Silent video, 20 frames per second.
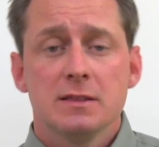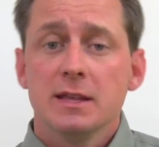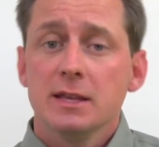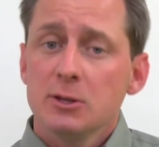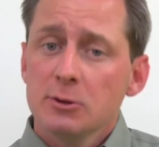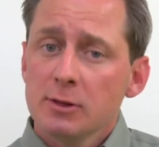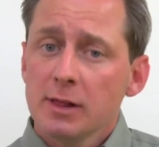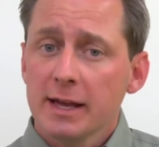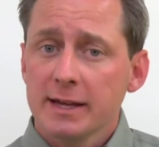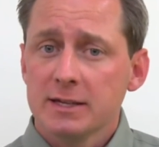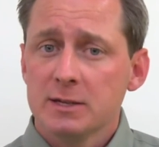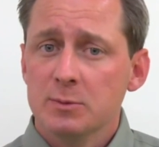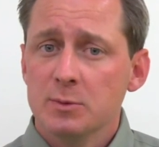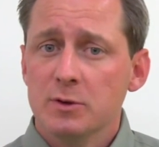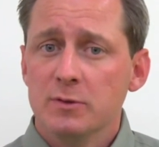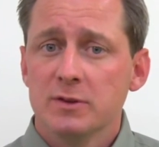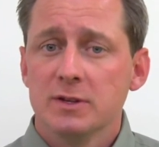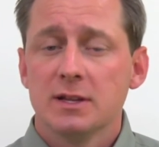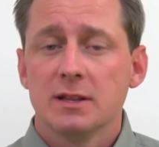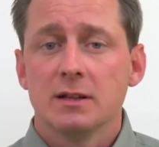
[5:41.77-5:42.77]
that you'd like to
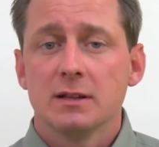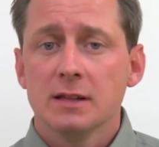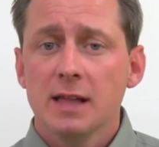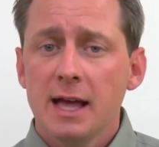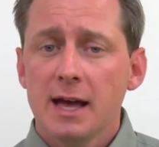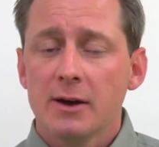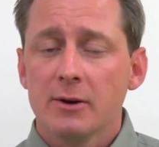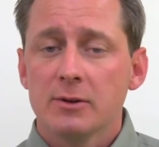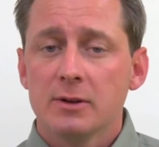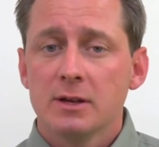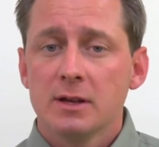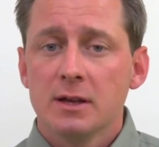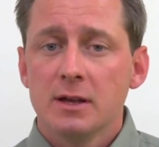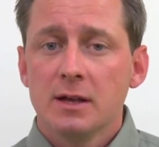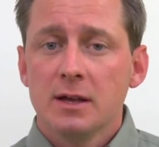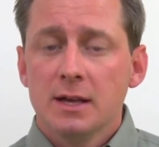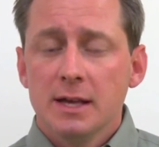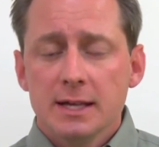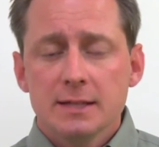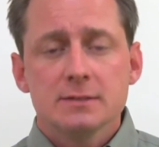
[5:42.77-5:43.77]
move into the cloud,
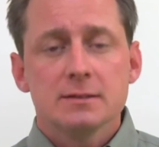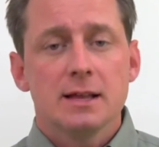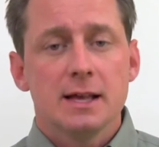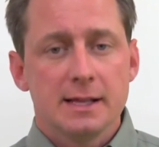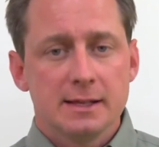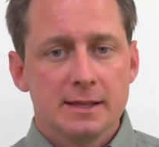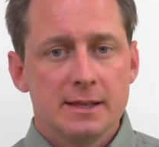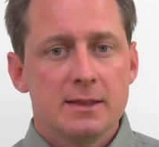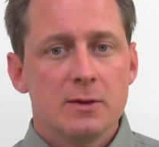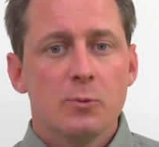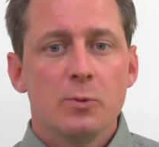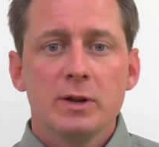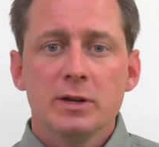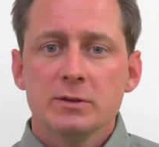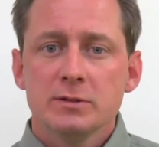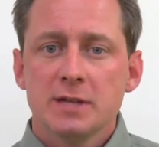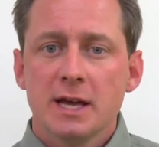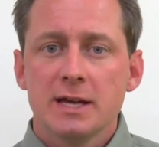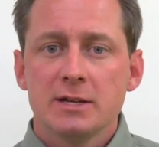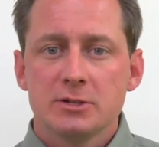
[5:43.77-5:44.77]
it's likely that
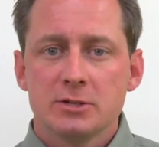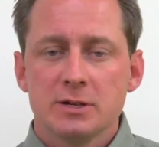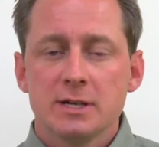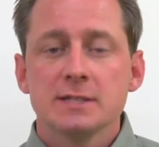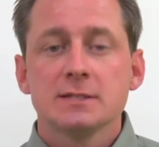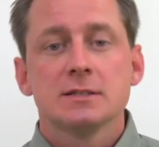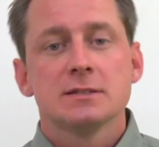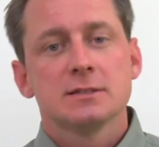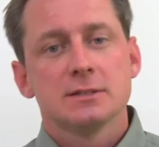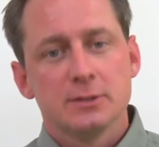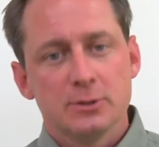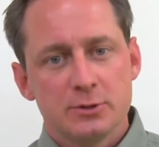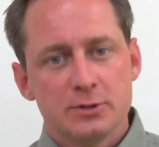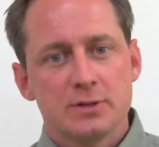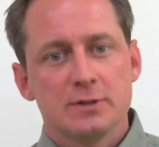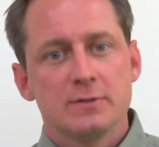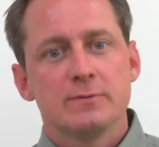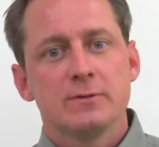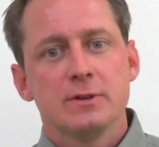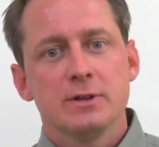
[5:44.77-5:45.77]
Windows Azure has a
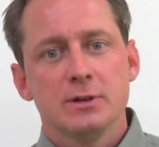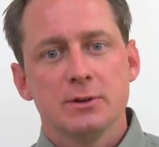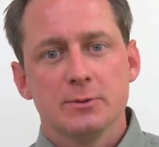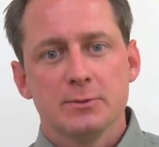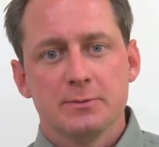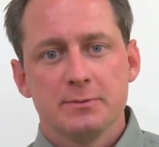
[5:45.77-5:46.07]
solution for you.